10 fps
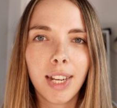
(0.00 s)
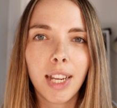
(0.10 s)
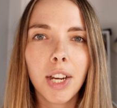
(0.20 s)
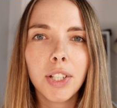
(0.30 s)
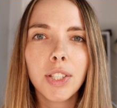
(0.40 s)

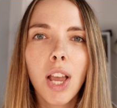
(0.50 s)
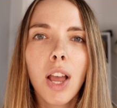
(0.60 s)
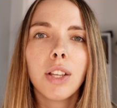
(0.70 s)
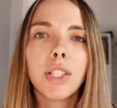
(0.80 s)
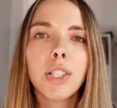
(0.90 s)
videos,
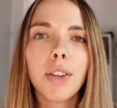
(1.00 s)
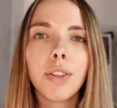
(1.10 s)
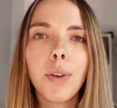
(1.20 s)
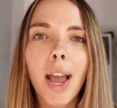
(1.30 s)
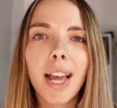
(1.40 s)
so
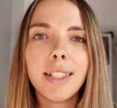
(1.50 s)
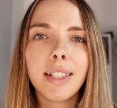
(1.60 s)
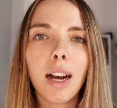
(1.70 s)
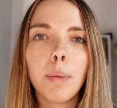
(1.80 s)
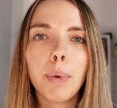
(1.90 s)
you end
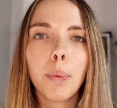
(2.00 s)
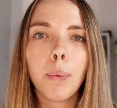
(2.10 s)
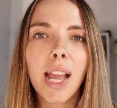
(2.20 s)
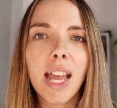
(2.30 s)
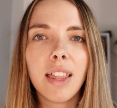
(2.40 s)
up
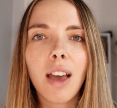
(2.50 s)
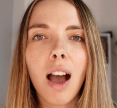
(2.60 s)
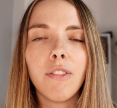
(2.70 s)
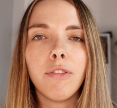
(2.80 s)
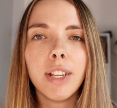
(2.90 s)
with
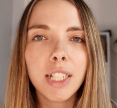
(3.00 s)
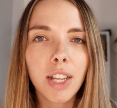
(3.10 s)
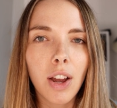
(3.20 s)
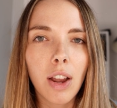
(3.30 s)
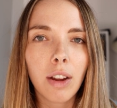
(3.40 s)
a
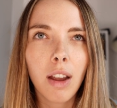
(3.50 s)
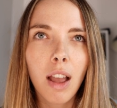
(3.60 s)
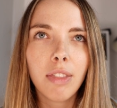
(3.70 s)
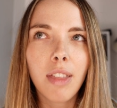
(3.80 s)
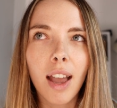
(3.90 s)
video
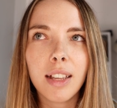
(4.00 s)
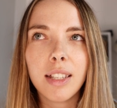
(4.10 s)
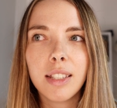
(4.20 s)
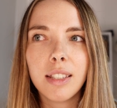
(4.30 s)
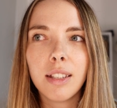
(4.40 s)
that
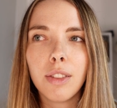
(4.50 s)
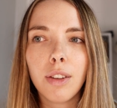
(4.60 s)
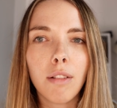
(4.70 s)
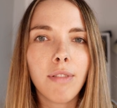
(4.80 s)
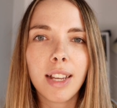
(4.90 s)
is
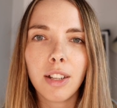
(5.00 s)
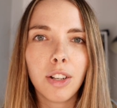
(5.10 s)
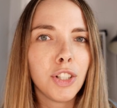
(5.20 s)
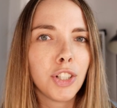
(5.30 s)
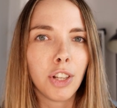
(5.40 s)
a
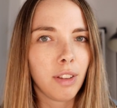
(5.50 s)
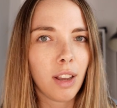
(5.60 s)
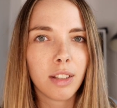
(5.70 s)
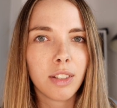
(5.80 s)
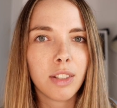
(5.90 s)
resolution
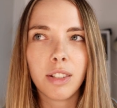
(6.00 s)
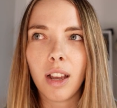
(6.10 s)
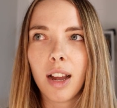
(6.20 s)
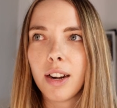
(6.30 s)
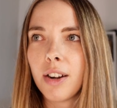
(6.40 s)
that's,
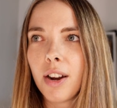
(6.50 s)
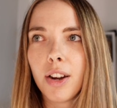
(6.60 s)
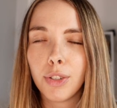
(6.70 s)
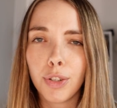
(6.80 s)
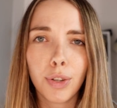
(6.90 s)
I don't
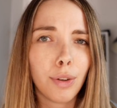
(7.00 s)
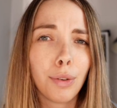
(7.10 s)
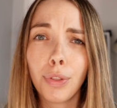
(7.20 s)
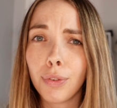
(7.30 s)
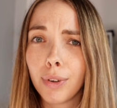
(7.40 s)
know,
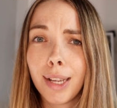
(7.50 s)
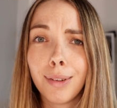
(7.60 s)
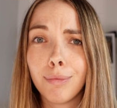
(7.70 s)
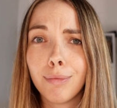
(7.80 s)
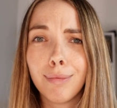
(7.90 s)
2,
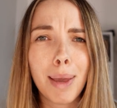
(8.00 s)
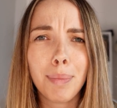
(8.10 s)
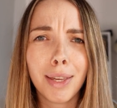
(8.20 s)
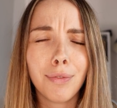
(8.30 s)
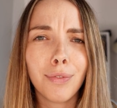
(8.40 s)
3,
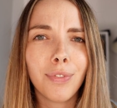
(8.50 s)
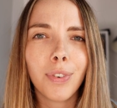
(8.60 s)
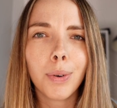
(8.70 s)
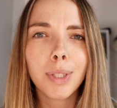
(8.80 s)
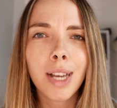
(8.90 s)
maybe even
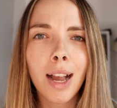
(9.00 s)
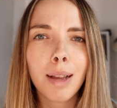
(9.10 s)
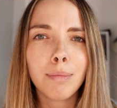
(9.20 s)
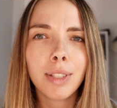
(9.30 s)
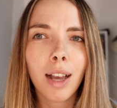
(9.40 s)
4
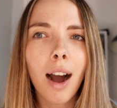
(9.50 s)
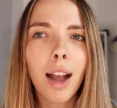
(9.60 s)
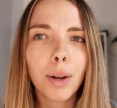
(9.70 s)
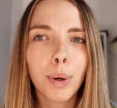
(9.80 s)
times higher